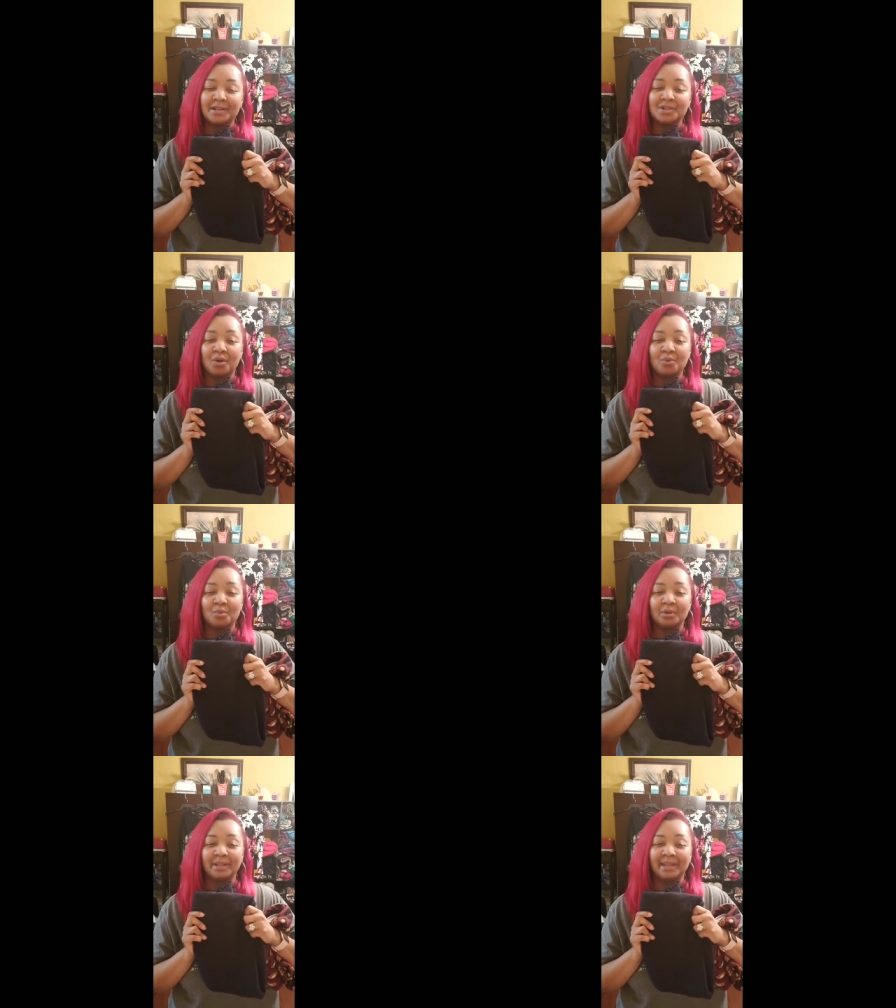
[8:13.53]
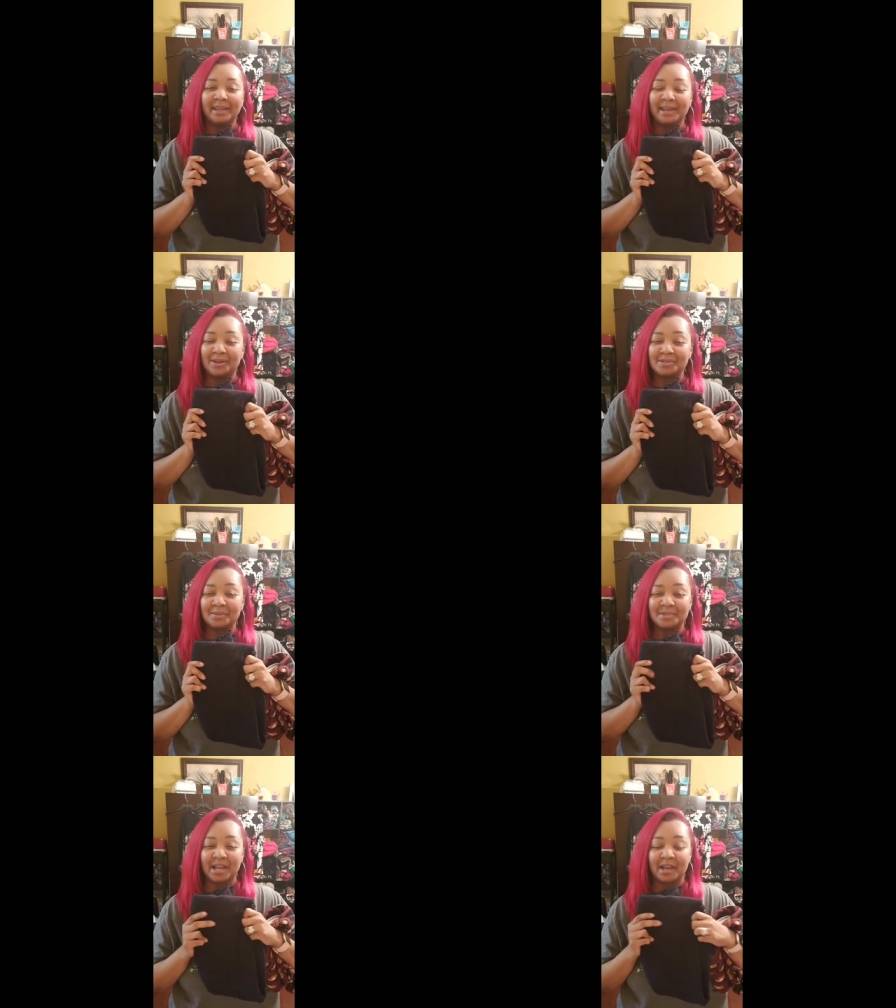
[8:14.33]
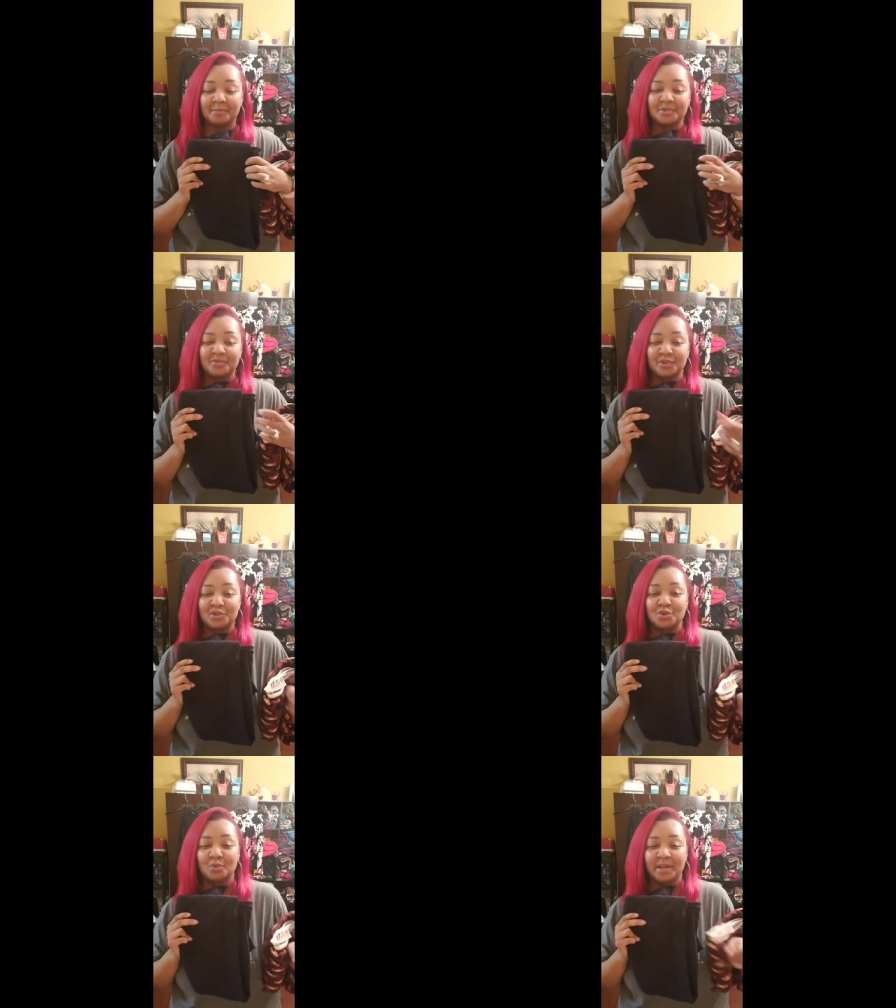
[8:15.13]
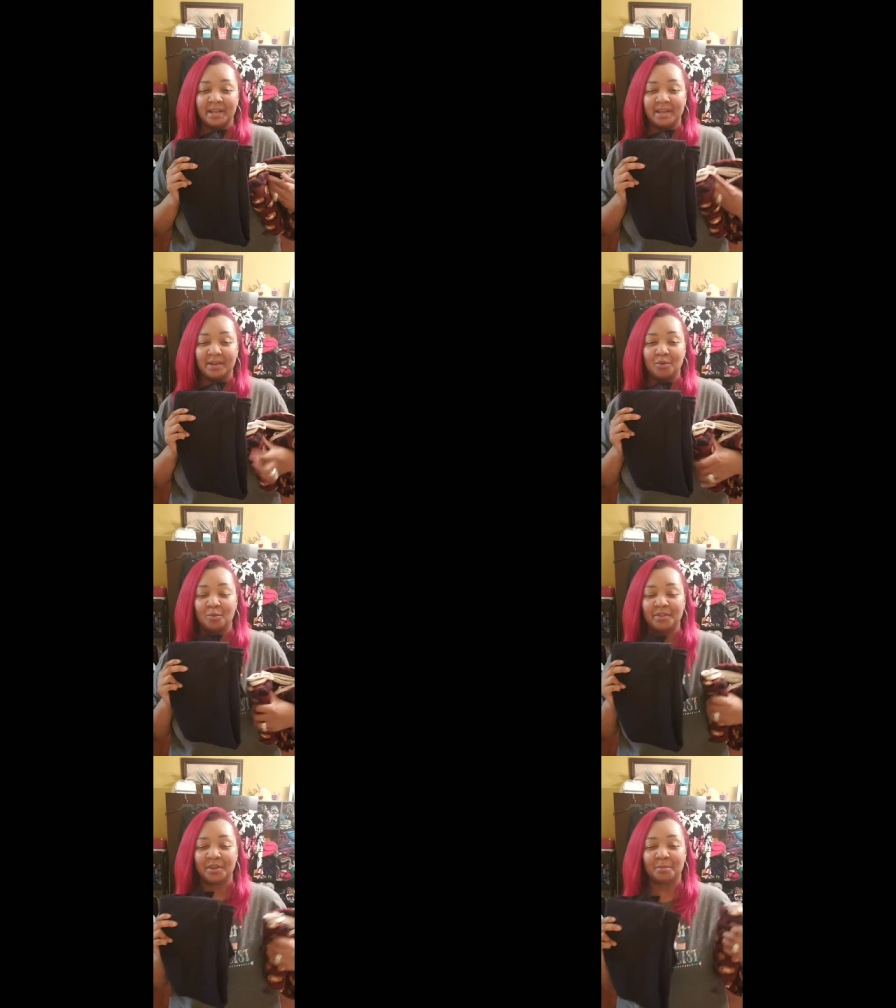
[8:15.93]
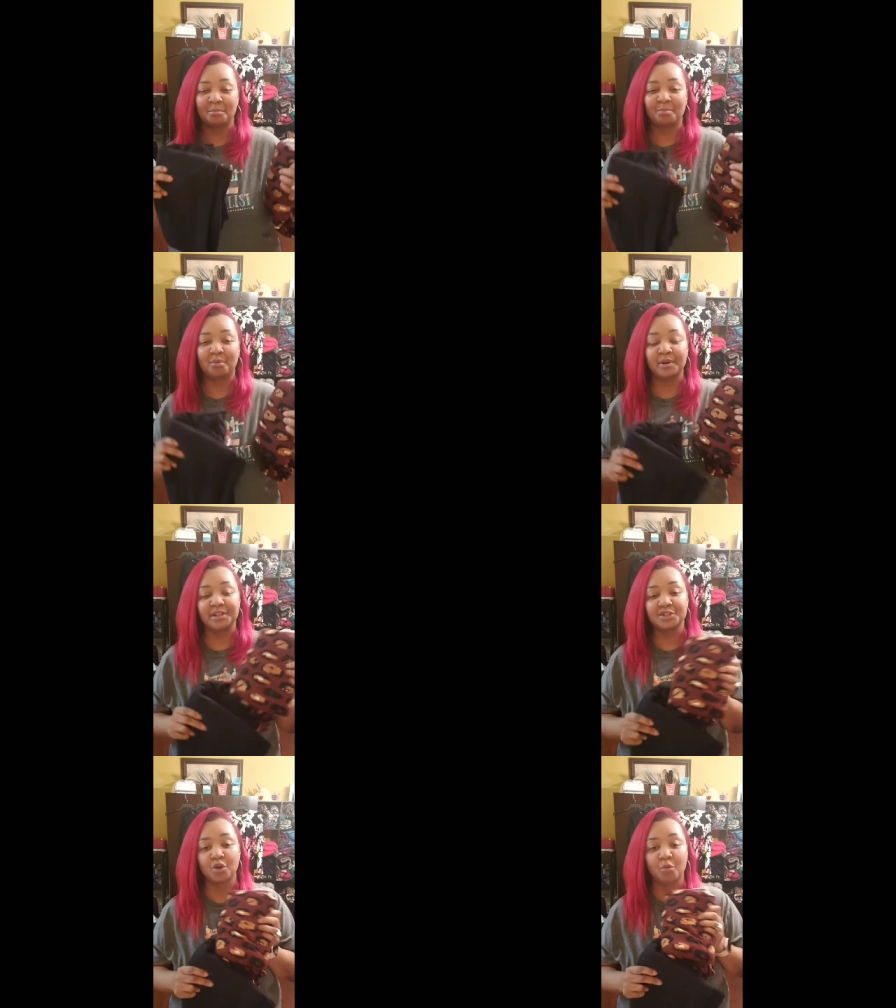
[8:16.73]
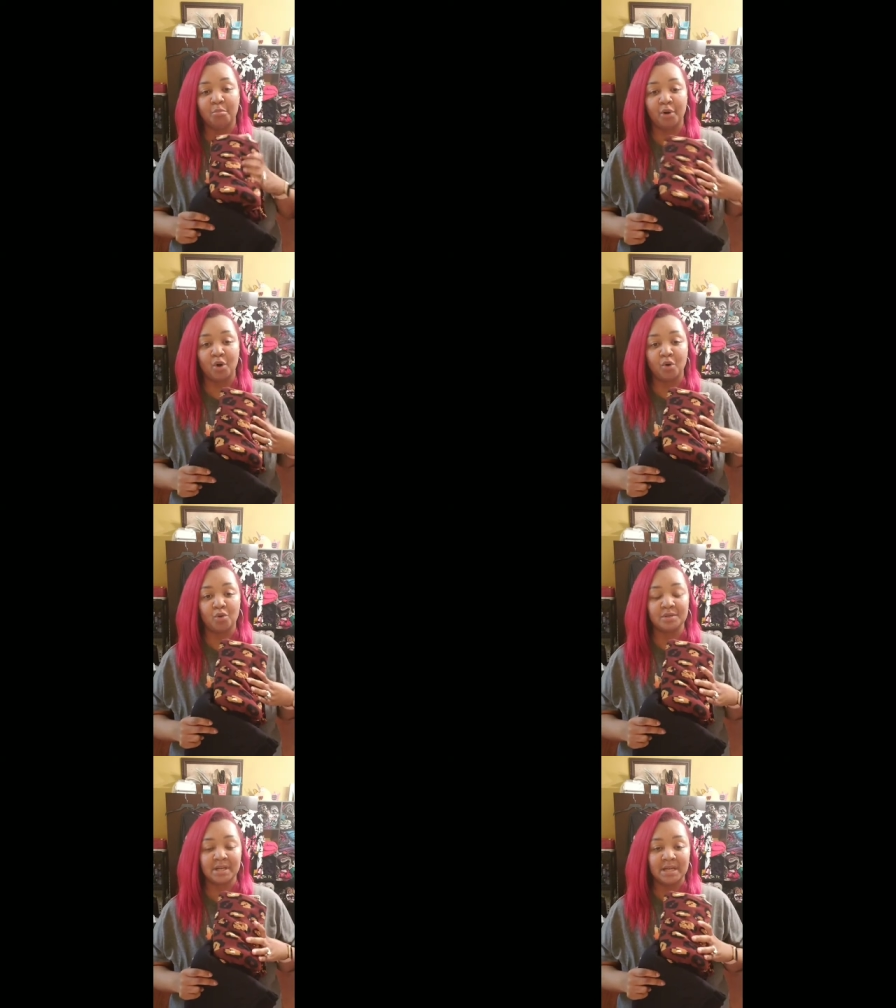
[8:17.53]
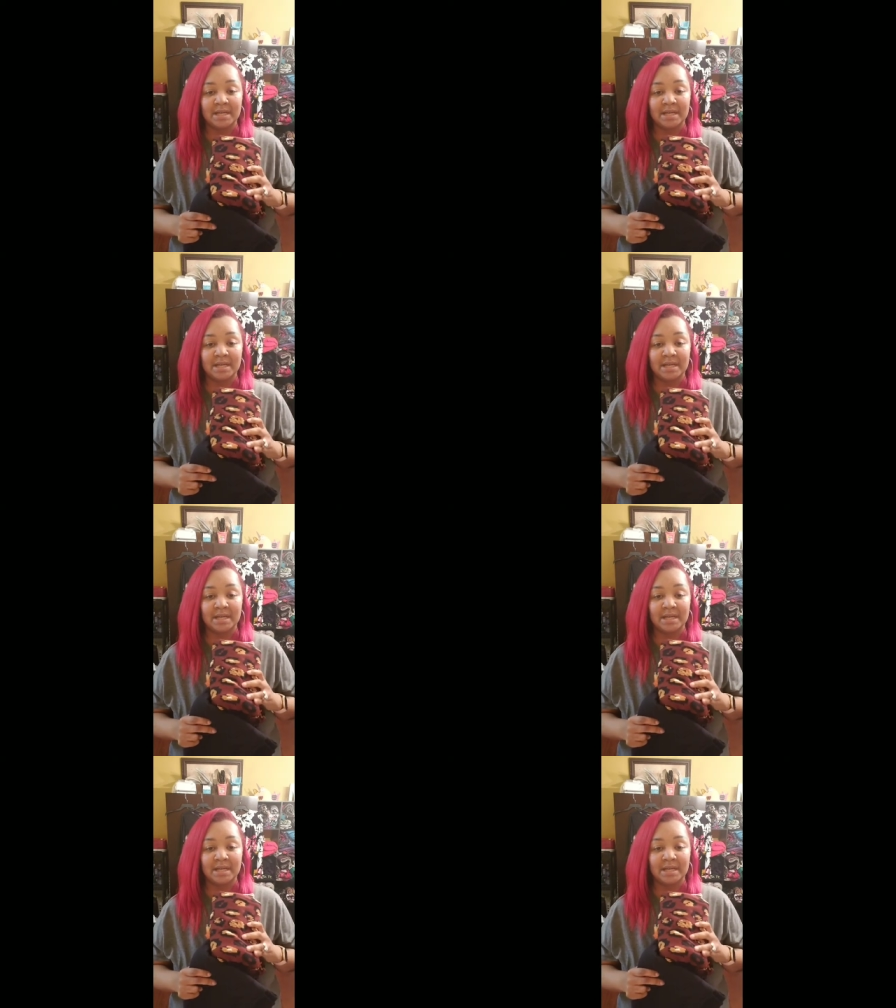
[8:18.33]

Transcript: don't really care sometimes for doing, when the print is so bold,